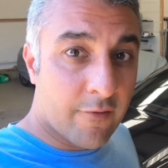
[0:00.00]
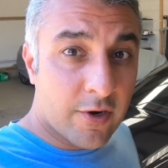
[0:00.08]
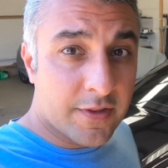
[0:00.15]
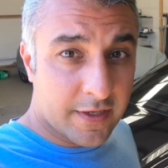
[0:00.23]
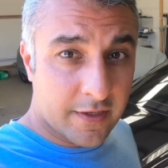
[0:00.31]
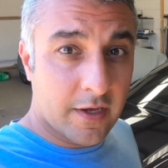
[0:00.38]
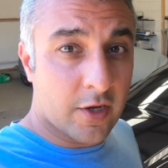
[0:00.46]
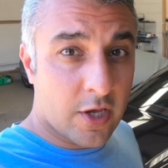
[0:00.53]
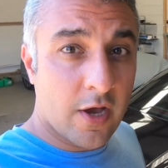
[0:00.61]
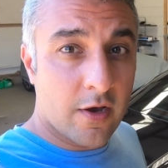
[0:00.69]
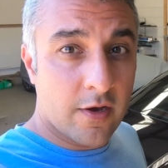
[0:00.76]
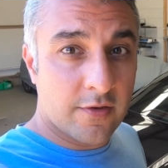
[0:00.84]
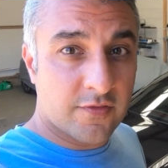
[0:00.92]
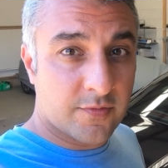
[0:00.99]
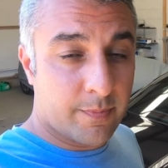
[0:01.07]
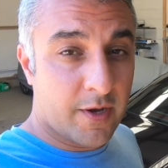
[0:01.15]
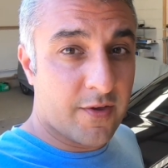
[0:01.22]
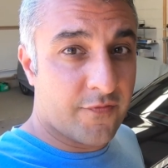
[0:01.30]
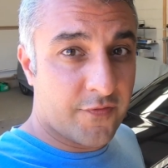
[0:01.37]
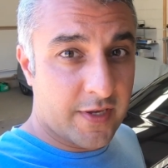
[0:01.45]
that occurs
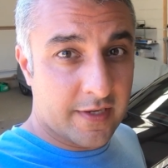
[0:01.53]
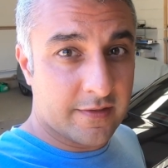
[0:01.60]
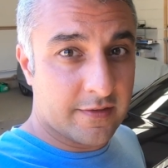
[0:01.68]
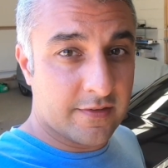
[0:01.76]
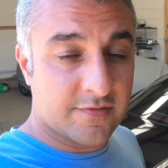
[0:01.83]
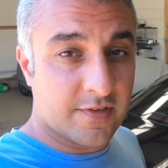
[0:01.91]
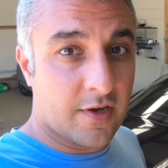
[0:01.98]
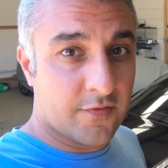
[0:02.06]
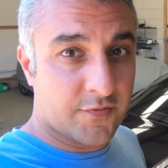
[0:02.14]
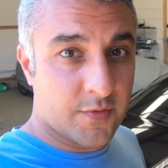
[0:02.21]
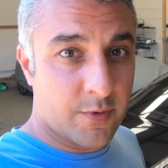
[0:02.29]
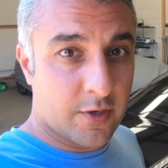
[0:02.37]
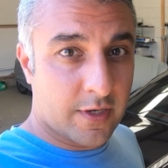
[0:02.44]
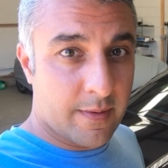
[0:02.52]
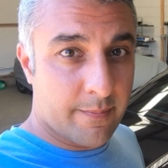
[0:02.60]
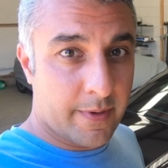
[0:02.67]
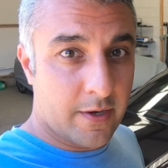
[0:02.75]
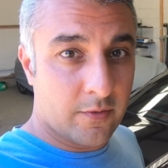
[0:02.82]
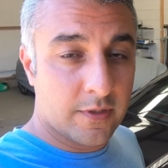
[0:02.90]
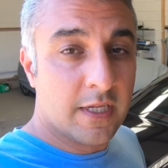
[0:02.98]
by fitting this aftermarket
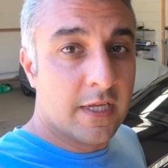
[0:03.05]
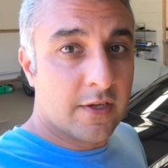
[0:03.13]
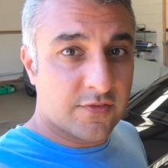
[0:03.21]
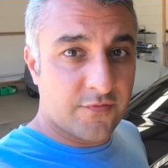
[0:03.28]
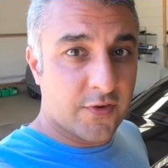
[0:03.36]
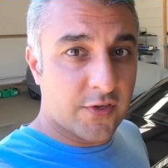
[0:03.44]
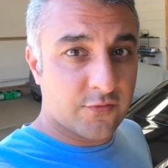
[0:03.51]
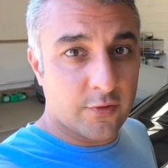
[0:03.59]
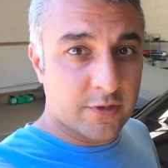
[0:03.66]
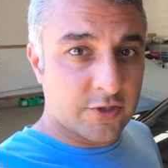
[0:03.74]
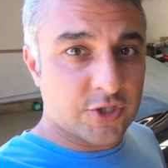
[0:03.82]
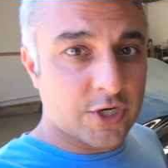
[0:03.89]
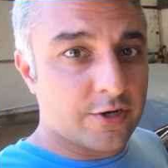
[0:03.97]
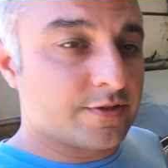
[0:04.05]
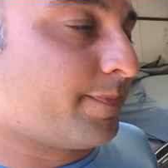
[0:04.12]
belt. So first of all, I'm going to show you the